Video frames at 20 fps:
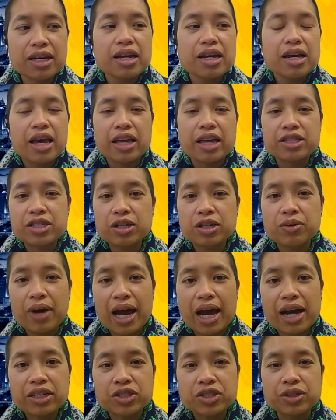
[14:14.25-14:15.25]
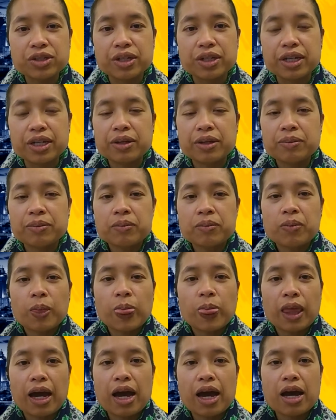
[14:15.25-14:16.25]
And so actually,
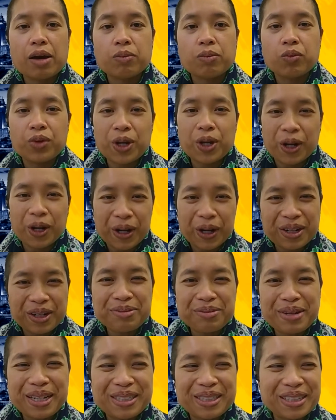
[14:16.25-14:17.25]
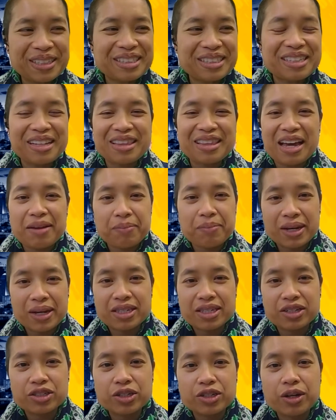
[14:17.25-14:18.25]
we are going to be adjusting that
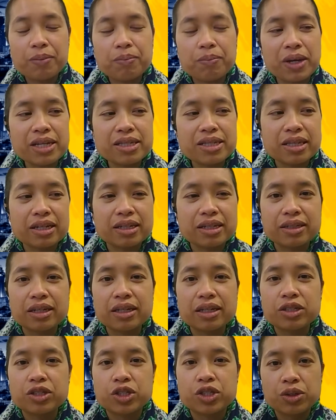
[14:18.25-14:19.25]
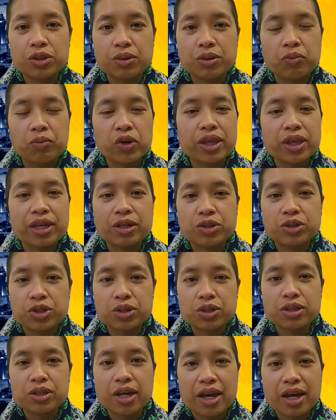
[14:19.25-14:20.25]
messaging basically within
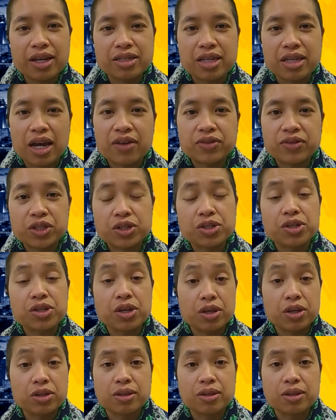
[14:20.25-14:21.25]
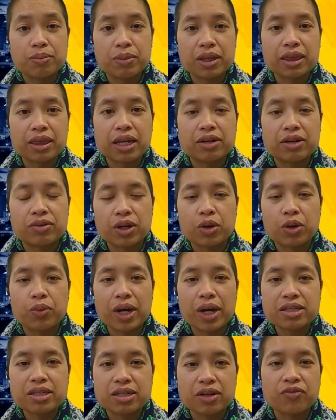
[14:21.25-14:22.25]
2 days after you submit that
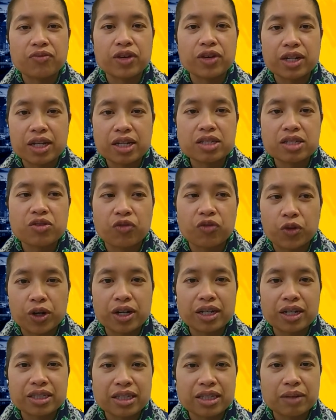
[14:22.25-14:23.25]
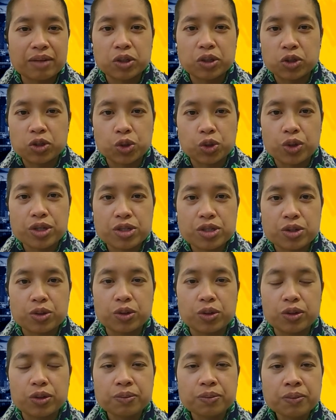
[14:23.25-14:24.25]
request. If it is for an accepted choice
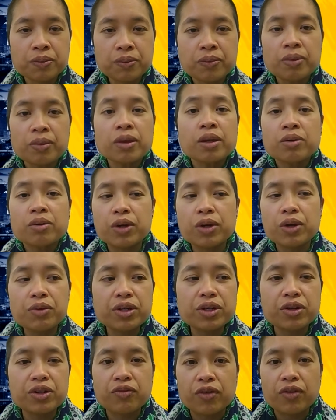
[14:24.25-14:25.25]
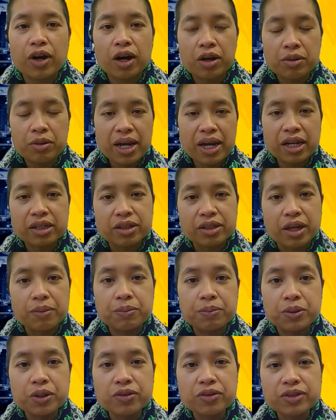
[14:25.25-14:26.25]
school, we would have automatically
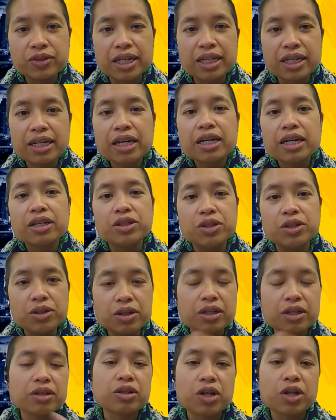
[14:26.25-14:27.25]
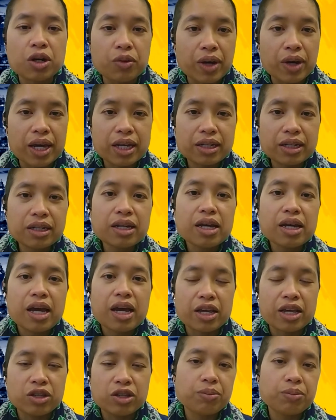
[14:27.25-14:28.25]
approved it. You can go in
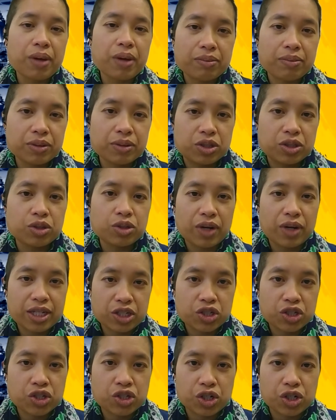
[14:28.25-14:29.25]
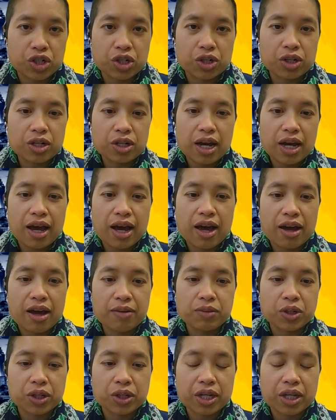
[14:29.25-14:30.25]
and you'll be able to register
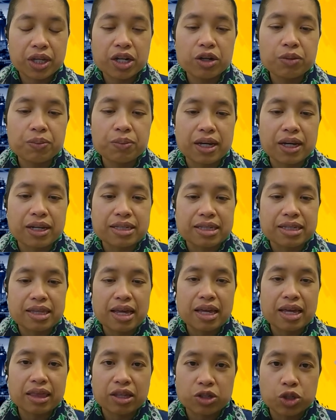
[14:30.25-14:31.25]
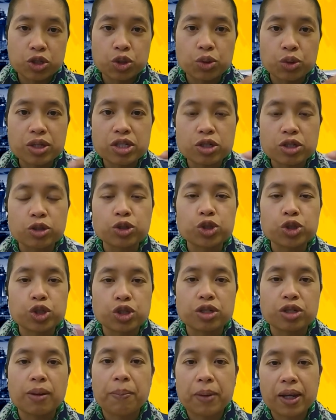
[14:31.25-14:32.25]
your kiddo, because then the choice school
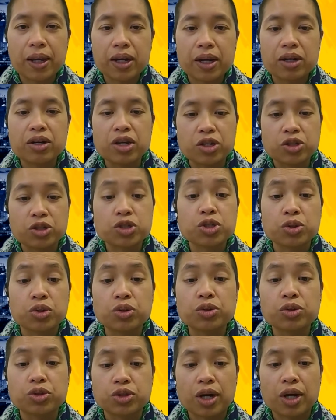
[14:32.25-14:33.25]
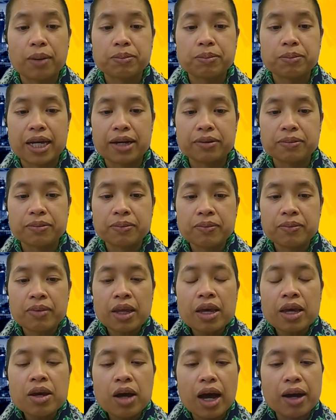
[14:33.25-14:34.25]
should appear in your school drop down.
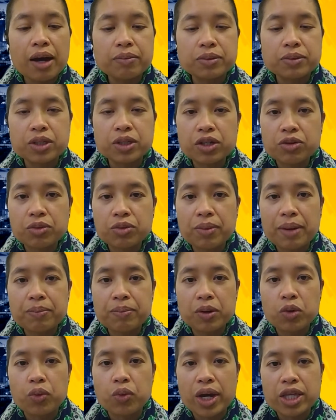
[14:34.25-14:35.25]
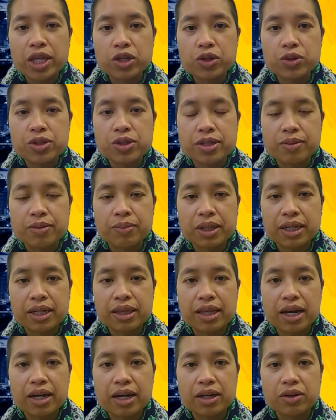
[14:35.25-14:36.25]
Do you remember when you
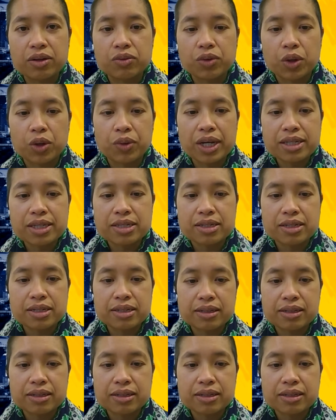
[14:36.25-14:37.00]
submitted that request?